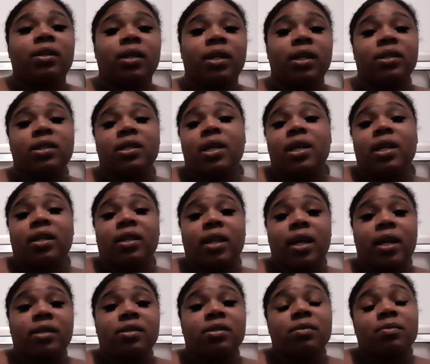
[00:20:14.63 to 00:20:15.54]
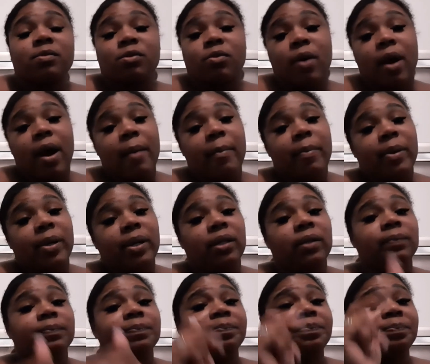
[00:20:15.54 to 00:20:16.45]
to hit that subscribe
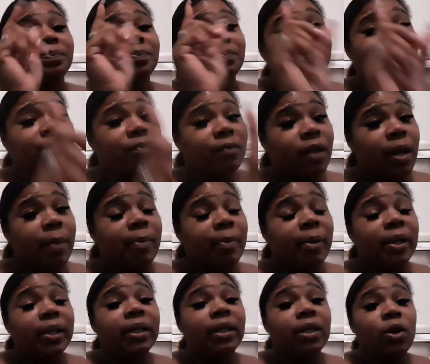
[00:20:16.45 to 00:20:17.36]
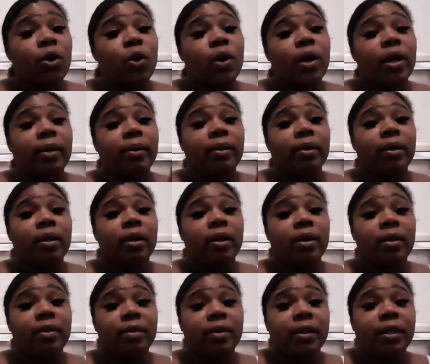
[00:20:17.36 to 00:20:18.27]
button on
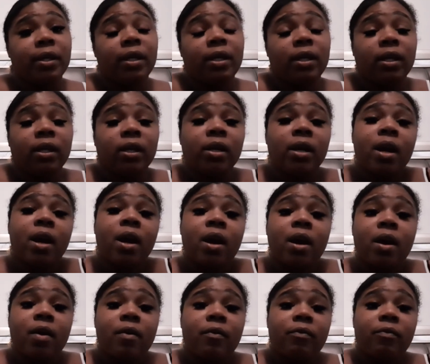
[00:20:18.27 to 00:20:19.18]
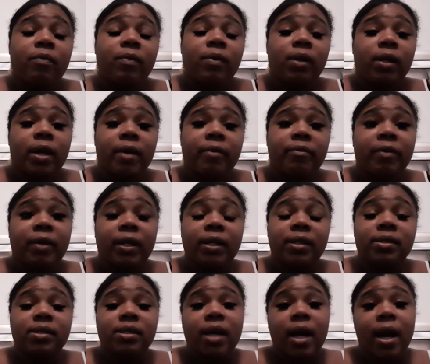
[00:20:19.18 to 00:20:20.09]
the left
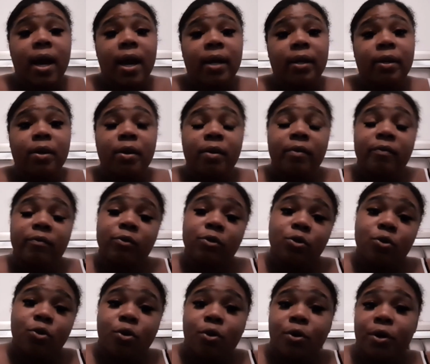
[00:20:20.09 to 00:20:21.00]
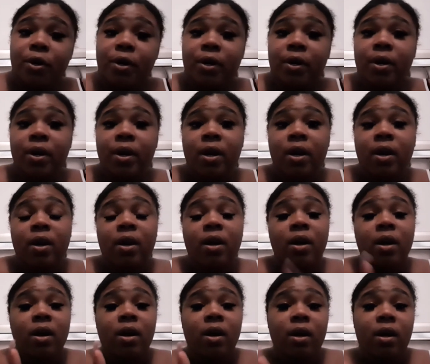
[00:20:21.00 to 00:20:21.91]
hand side of your
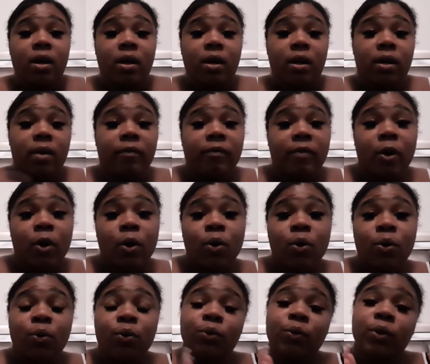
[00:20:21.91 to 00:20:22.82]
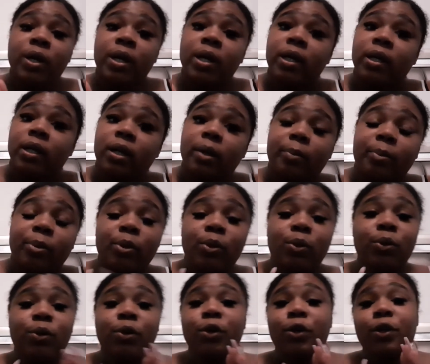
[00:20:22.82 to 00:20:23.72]
phone,
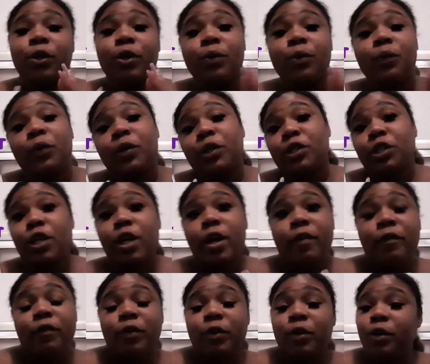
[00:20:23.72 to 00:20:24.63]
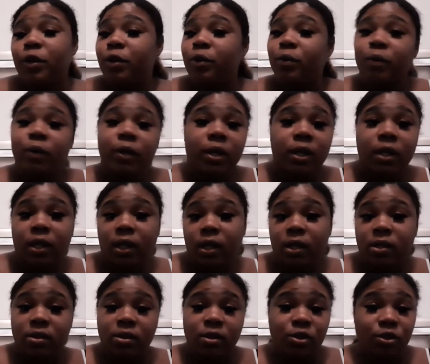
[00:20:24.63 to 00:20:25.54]
computer, whichever it
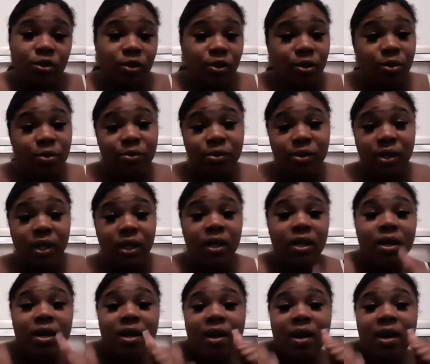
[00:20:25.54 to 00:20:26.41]
is that you're using.